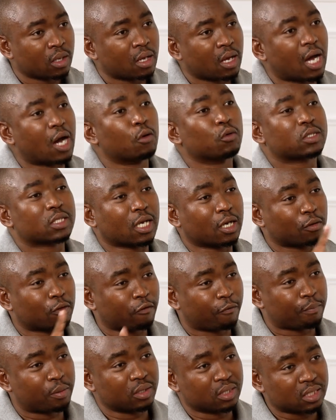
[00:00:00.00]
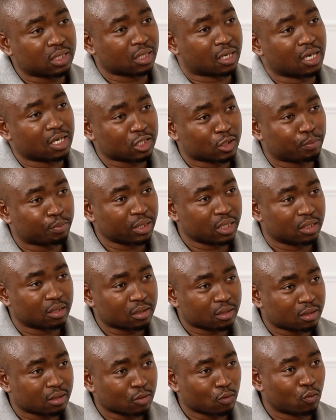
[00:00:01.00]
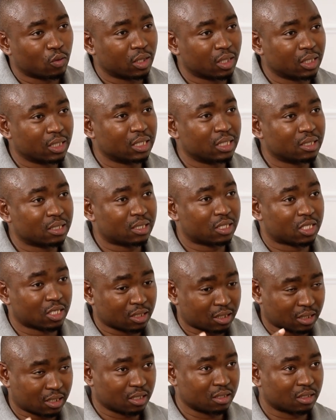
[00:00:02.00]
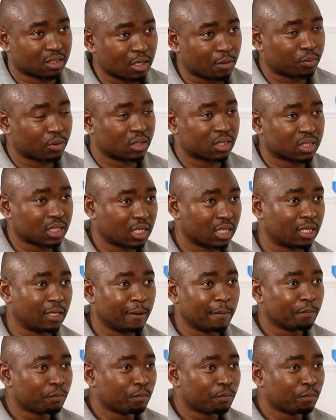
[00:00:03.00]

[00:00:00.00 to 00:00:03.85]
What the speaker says: outside of political space, where he just stands up and say,